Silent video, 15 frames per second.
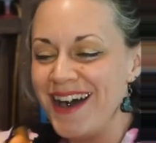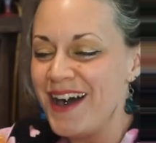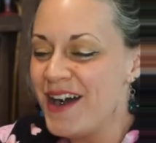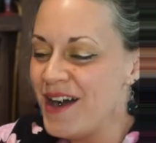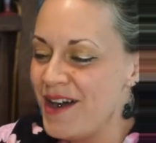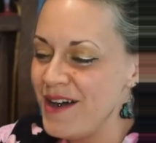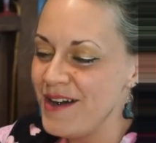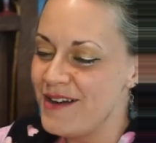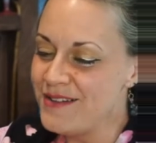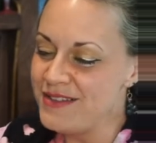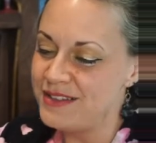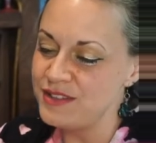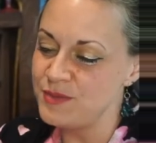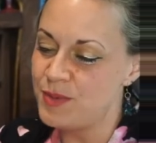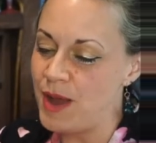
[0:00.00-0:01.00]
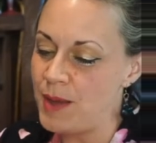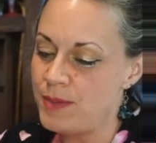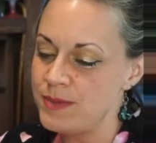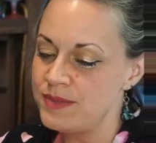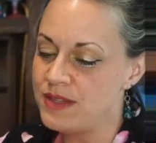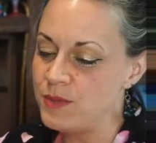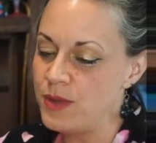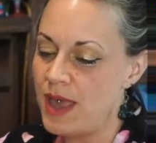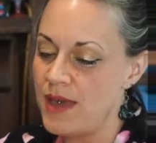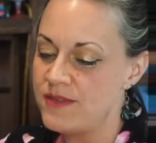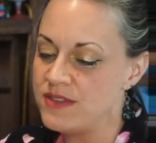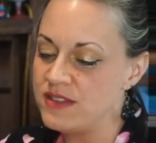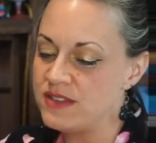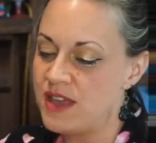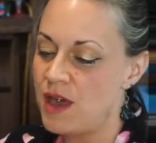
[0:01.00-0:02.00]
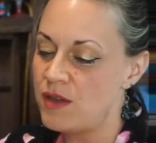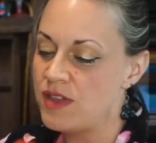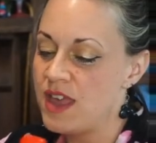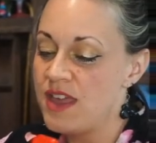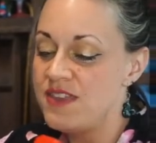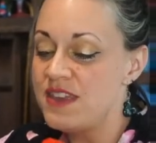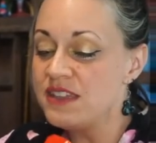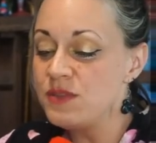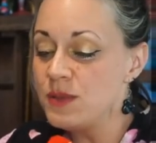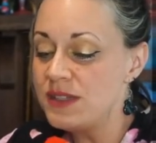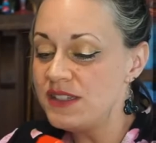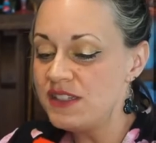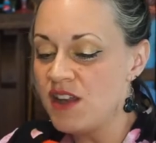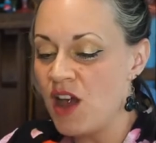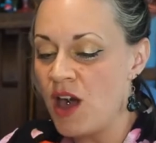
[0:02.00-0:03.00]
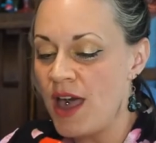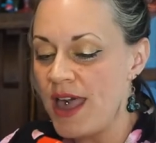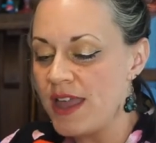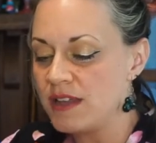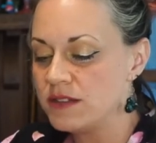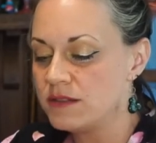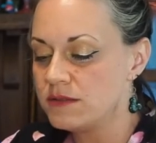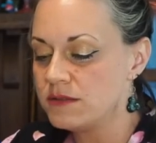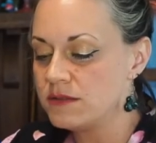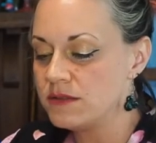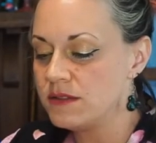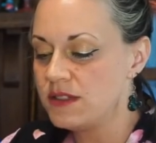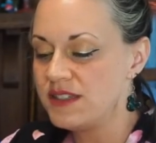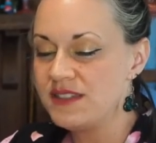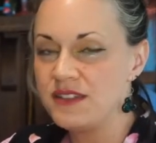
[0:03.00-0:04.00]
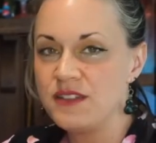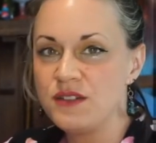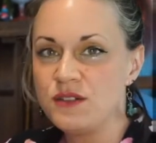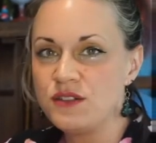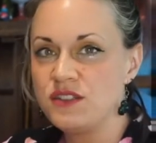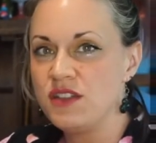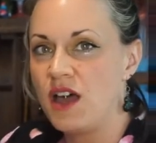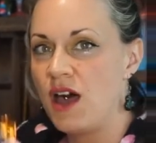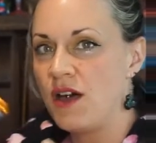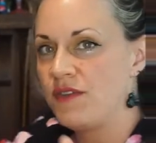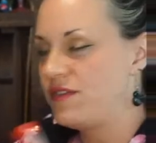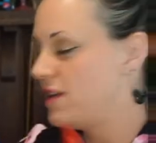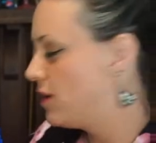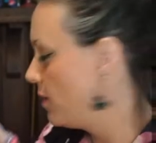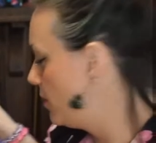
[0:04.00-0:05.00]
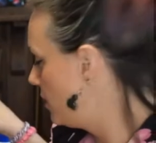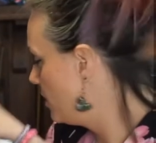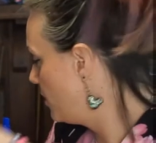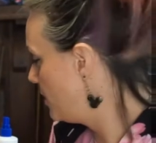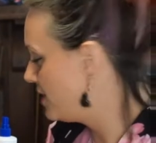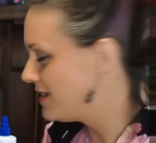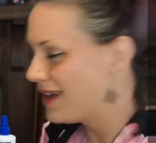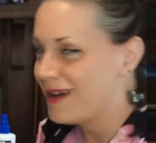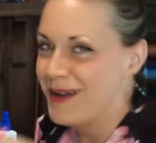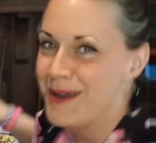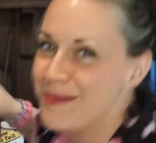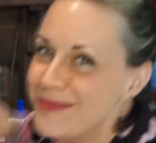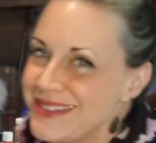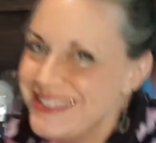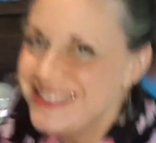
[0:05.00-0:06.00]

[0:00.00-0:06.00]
oh, these are problems that we have in the South. This one's not. It's a little soft though. I'm gonna put it down. But